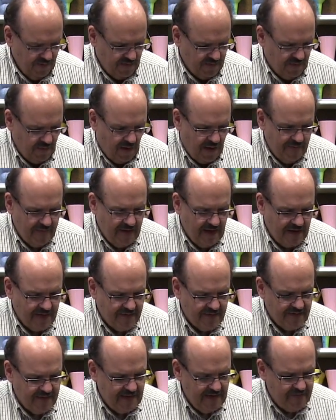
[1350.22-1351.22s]
So I've
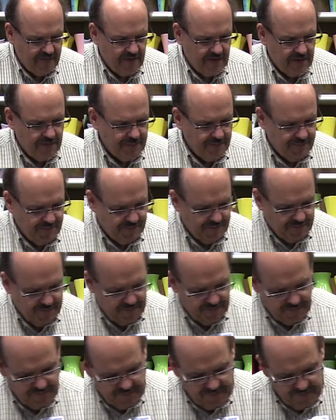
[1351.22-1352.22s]
got 7
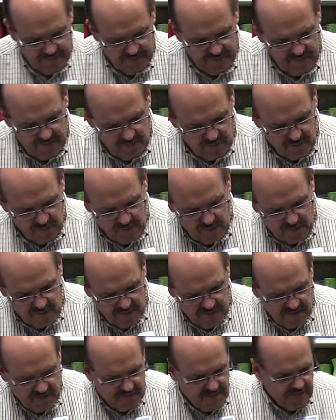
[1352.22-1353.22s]

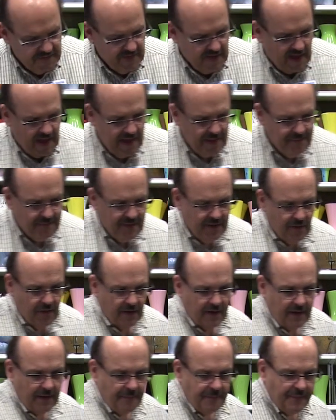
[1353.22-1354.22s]
roses in the
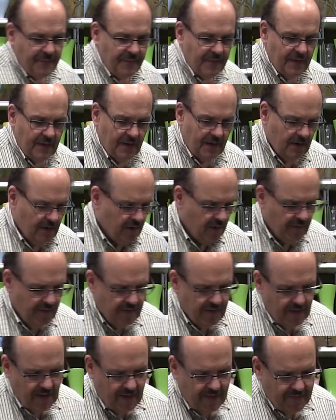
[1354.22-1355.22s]
Hypericum, or
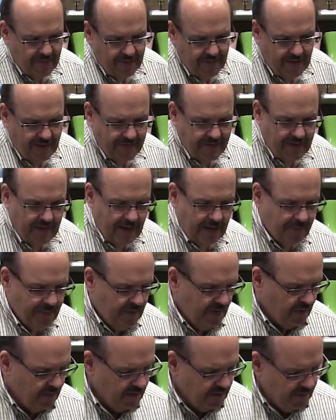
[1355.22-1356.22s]
not the
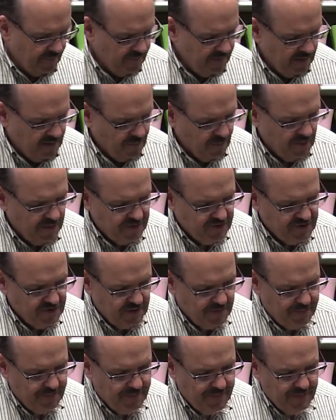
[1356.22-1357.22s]
Hypericum, the
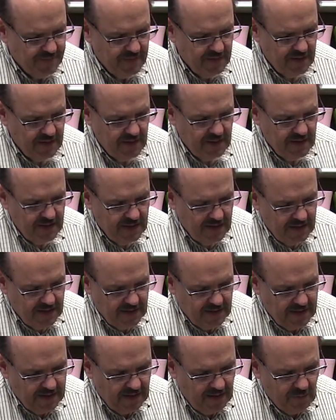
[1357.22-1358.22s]

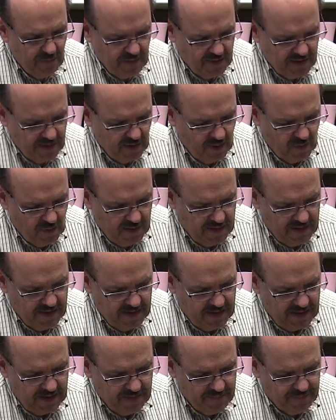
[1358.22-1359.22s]
Eryngium. Now I want to go
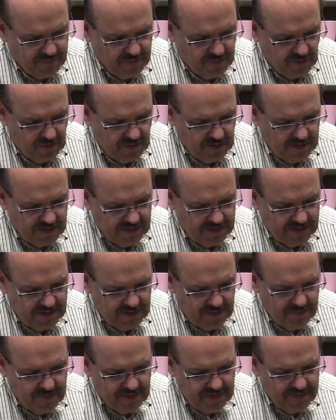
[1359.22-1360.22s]
in and pull a
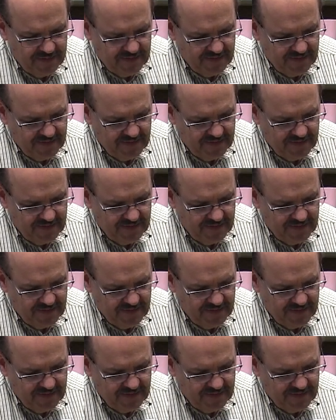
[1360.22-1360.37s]
little bit of